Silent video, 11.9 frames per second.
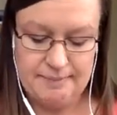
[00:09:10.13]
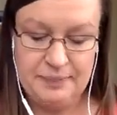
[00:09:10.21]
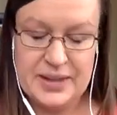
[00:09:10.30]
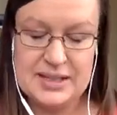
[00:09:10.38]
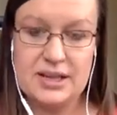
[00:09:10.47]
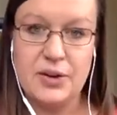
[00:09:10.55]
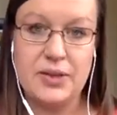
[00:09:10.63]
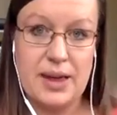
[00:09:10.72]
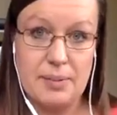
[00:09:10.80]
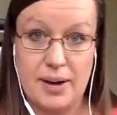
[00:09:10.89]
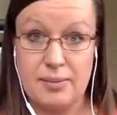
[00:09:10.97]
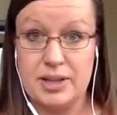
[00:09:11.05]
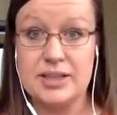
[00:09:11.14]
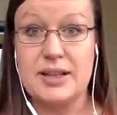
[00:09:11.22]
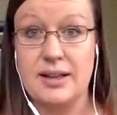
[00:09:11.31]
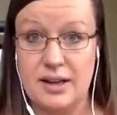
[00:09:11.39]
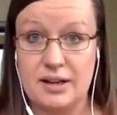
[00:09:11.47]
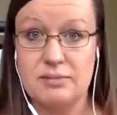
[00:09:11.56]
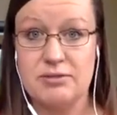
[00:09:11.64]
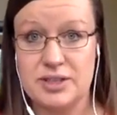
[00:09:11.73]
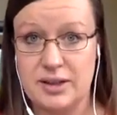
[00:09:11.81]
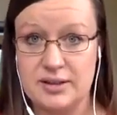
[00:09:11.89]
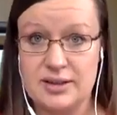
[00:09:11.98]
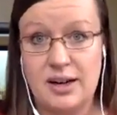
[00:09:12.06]
So they published that their
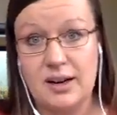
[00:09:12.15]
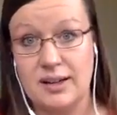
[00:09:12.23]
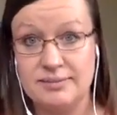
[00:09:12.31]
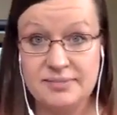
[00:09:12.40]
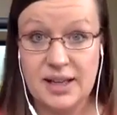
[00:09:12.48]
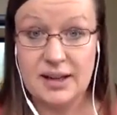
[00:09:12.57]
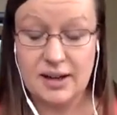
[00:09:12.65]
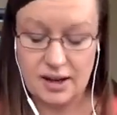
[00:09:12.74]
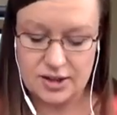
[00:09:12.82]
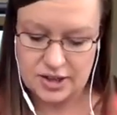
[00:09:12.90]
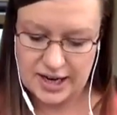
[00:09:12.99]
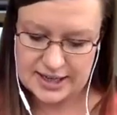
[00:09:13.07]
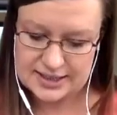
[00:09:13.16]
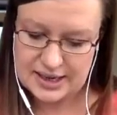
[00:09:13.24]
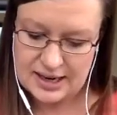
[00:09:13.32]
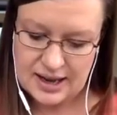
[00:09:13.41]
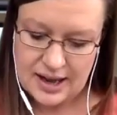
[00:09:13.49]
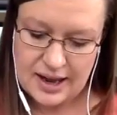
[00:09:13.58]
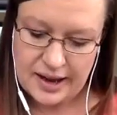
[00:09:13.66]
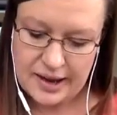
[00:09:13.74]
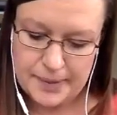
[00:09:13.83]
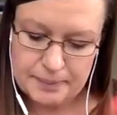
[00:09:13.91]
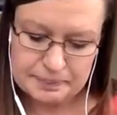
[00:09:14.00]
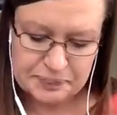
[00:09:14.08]
results are in contrast.
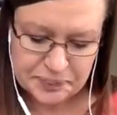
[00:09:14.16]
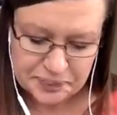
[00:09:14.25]
Um,